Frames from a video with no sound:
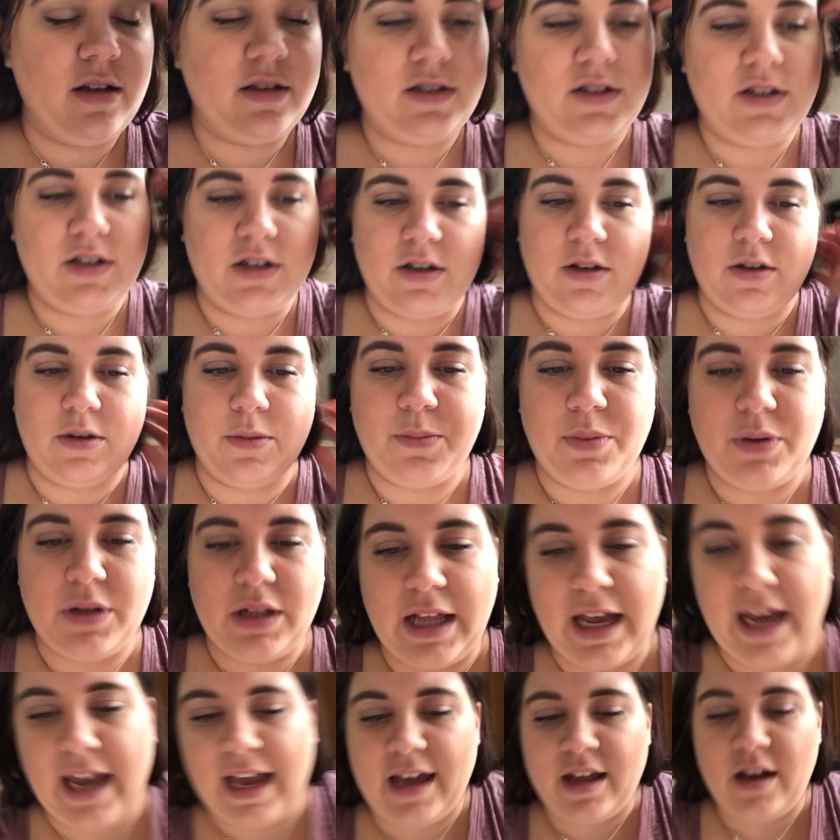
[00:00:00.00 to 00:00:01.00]
to
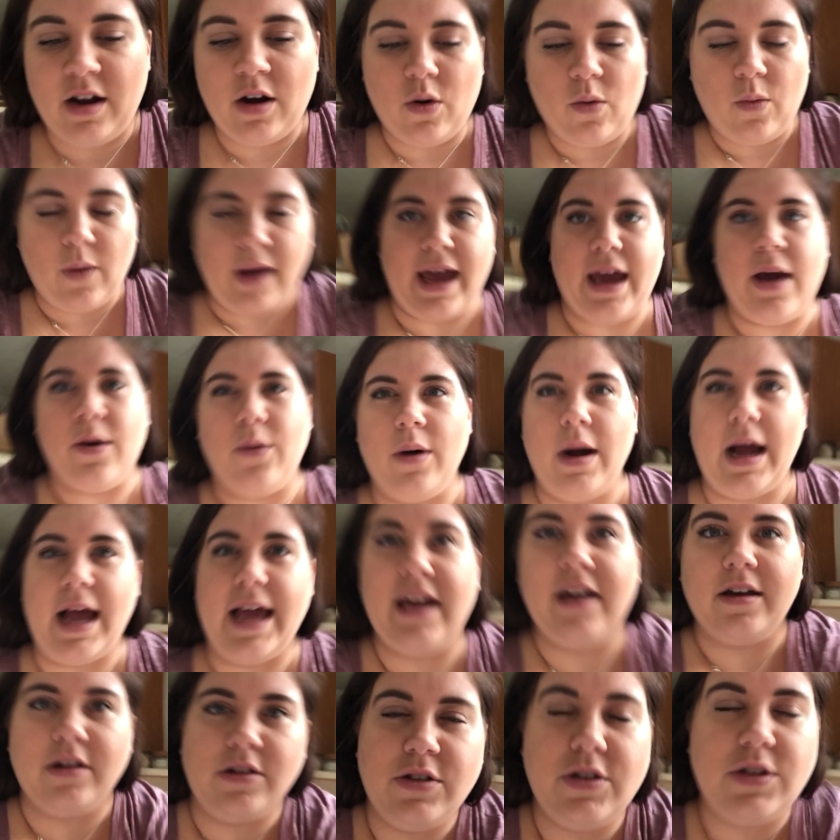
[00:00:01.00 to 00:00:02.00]
plan a way where I
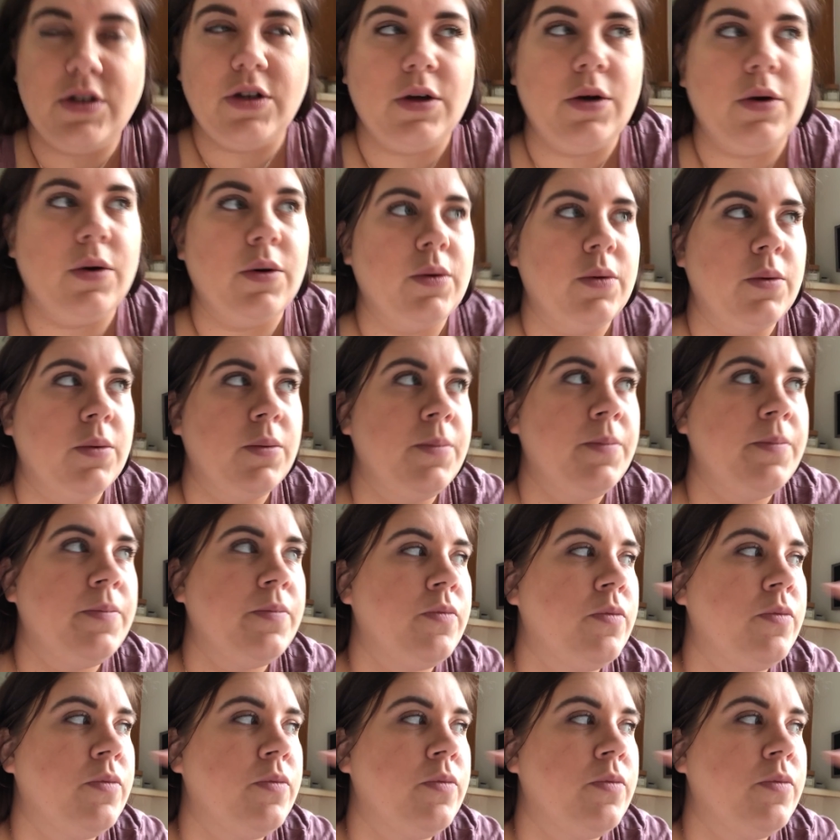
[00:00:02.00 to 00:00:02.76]
could do